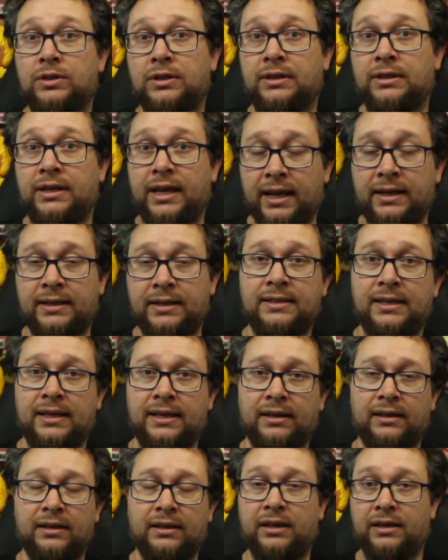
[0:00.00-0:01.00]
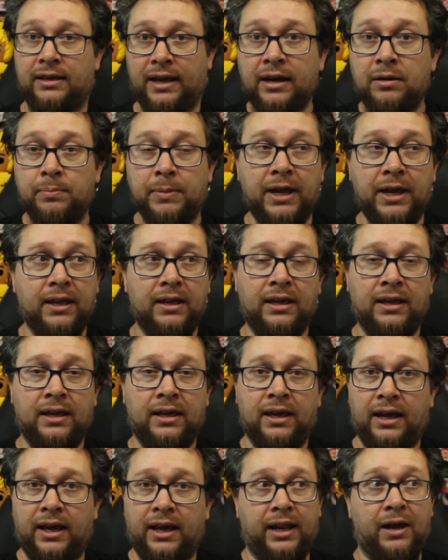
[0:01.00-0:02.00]
in editing in anime,
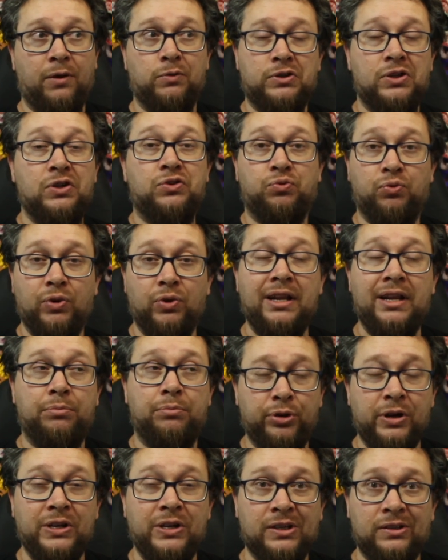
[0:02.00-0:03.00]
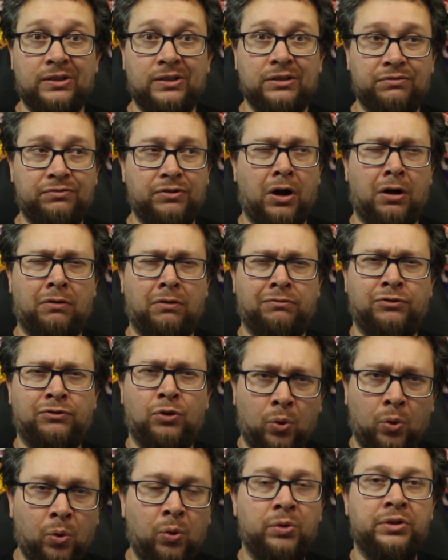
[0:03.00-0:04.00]
and I was just really appreciative of
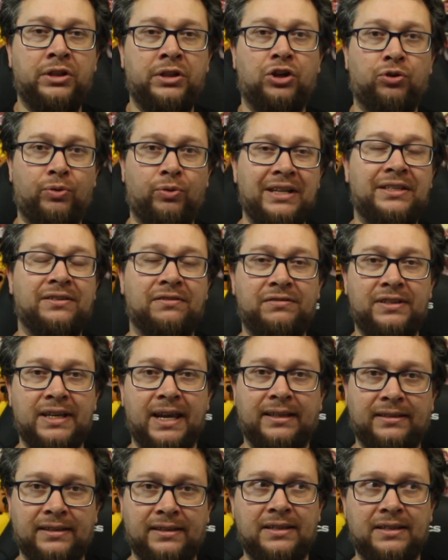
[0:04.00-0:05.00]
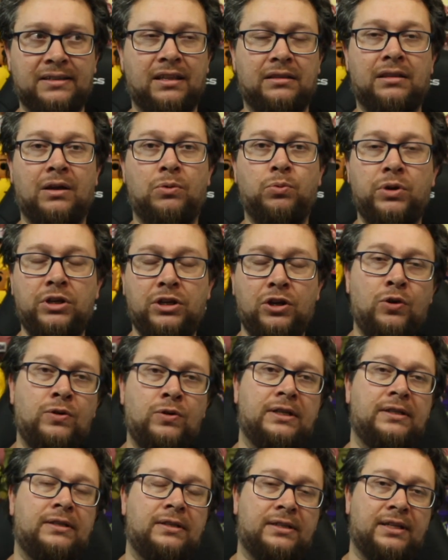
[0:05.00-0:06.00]
all the creative techniques that they were
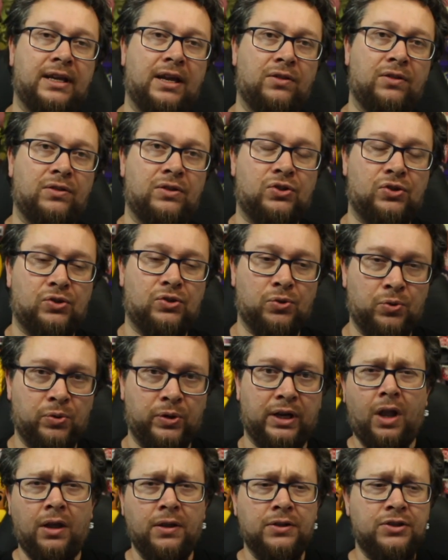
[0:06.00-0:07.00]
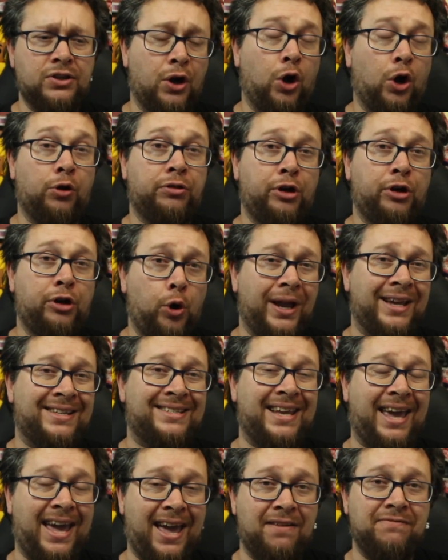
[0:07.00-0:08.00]
using to tell the story. So although
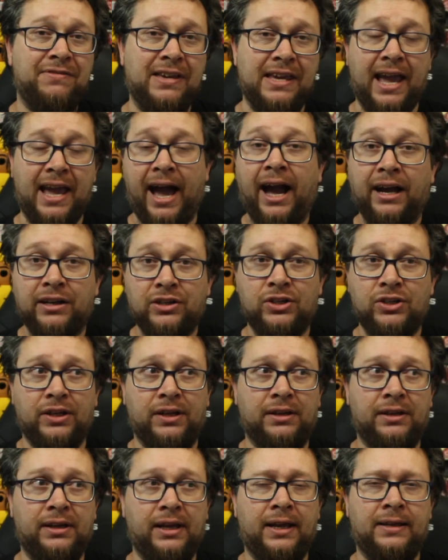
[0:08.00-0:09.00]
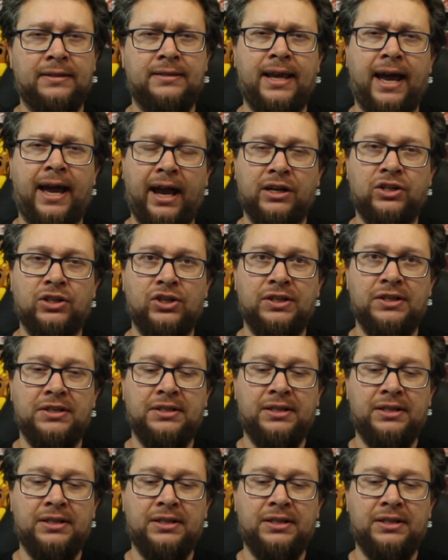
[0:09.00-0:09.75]
it's heavy action, it's action